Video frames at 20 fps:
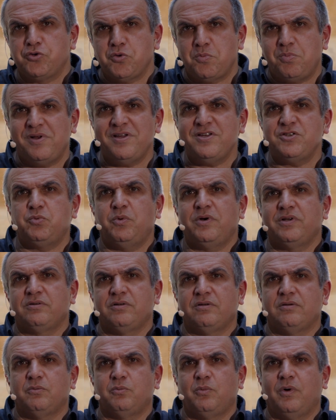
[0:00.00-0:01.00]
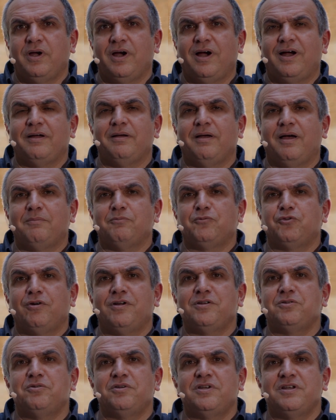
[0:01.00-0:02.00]
the place where I'm
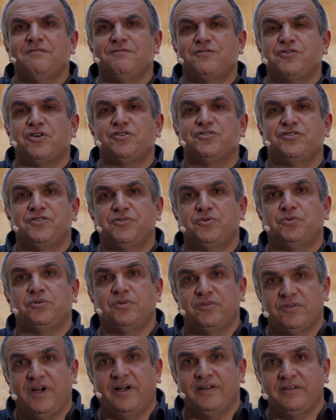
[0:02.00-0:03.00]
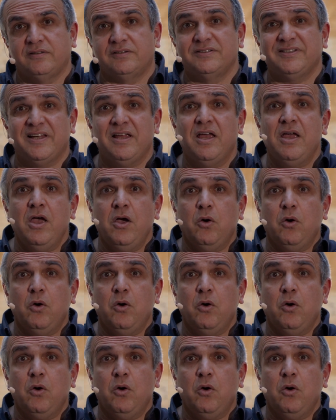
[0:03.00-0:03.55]
trying to give justice to the title, say,